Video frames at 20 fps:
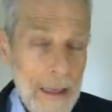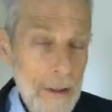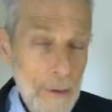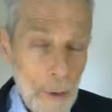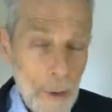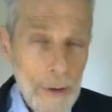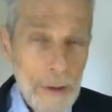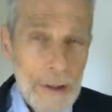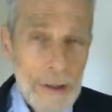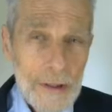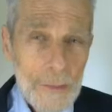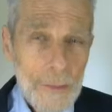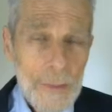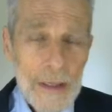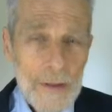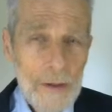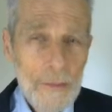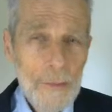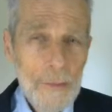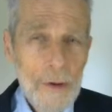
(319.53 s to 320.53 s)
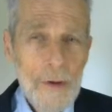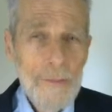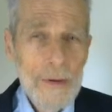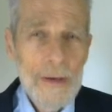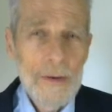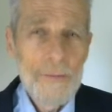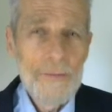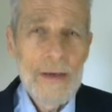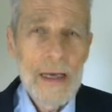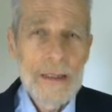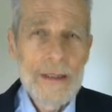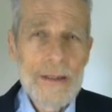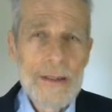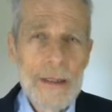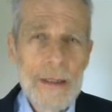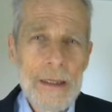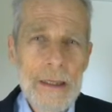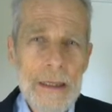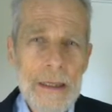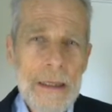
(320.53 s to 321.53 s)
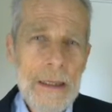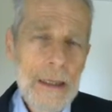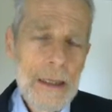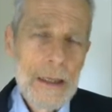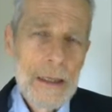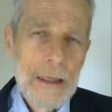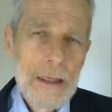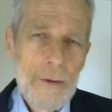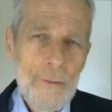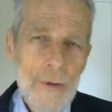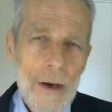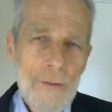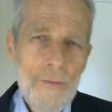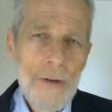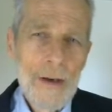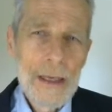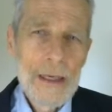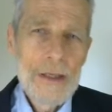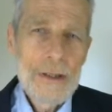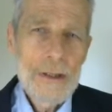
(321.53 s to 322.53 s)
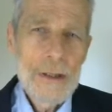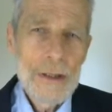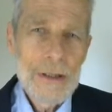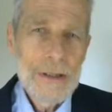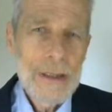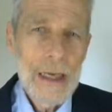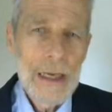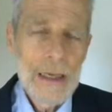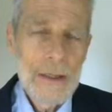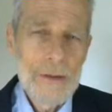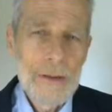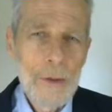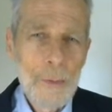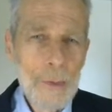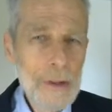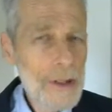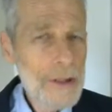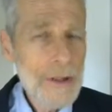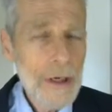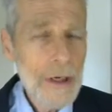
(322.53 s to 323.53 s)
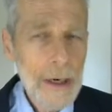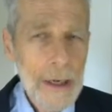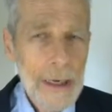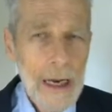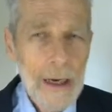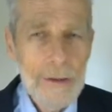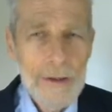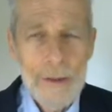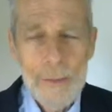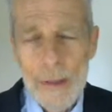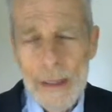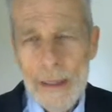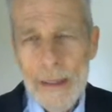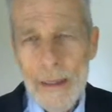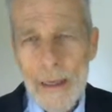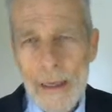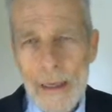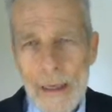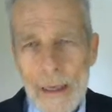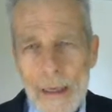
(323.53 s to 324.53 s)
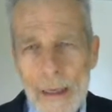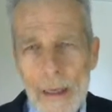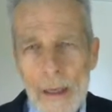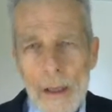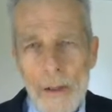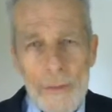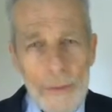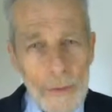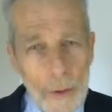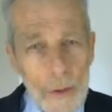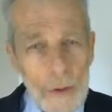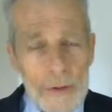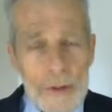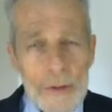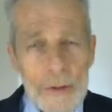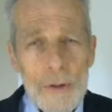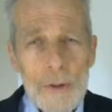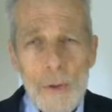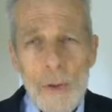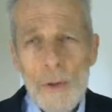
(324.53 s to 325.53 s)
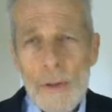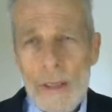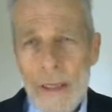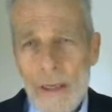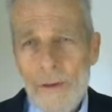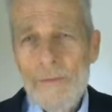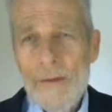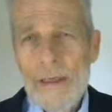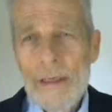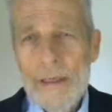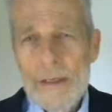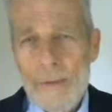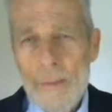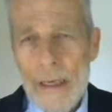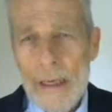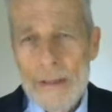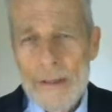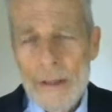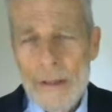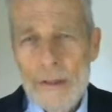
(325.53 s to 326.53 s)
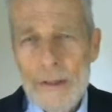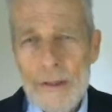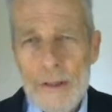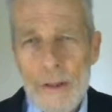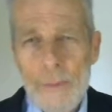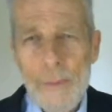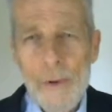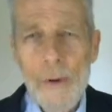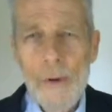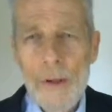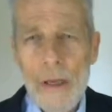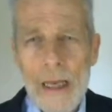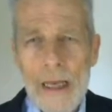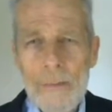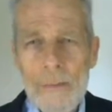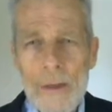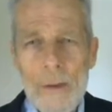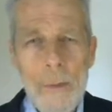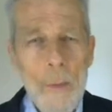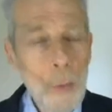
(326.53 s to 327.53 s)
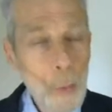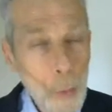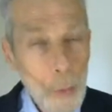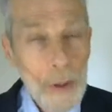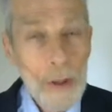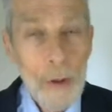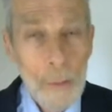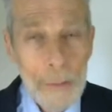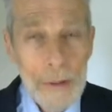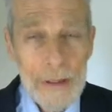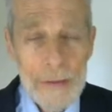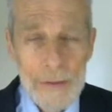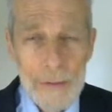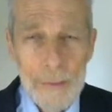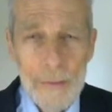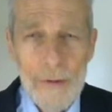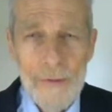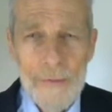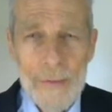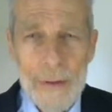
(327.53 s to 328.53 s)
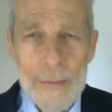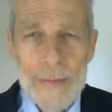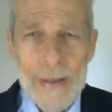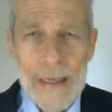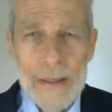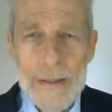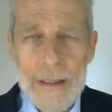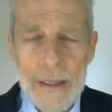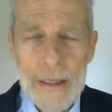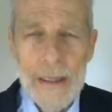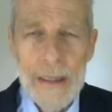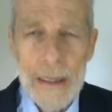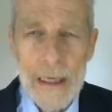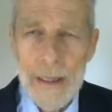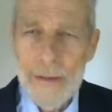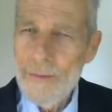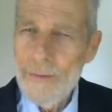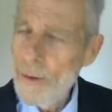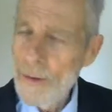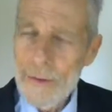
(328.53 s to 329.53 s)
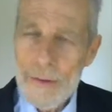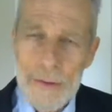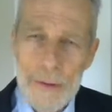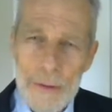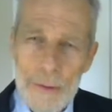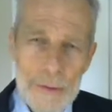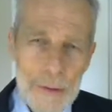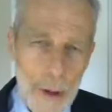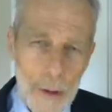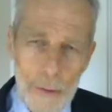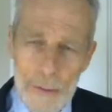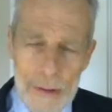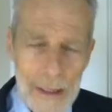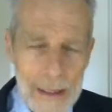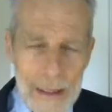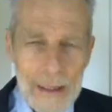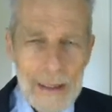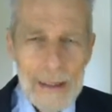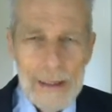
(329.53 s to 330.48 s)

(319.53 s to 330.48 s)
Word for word: in order to be the movement of destiny in Revelation 10 that we started out to be, those who will give these messages and proclaim them will be the movement of destiny, and those who don't